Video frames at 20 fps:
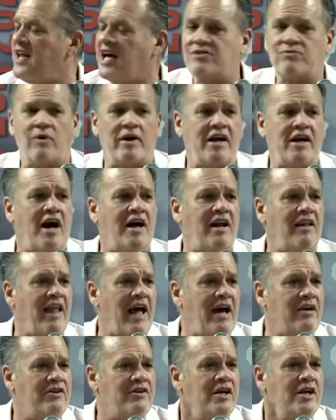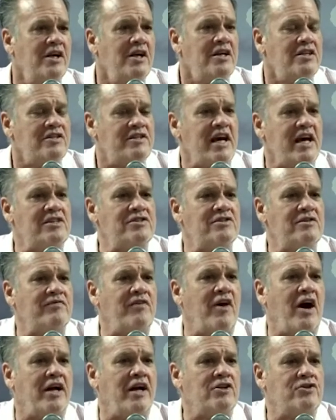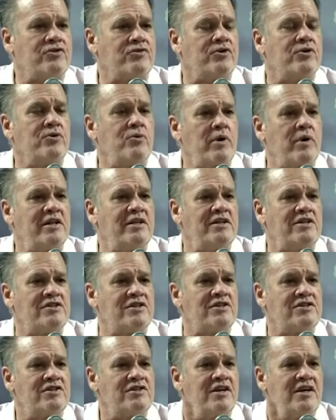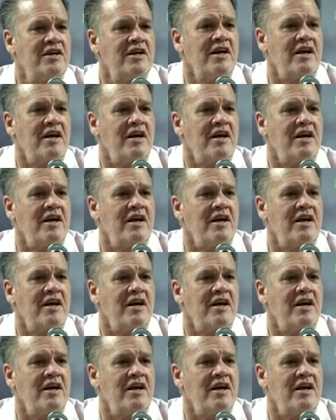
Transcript: Yeah. That's why God allowed testifying true witnesses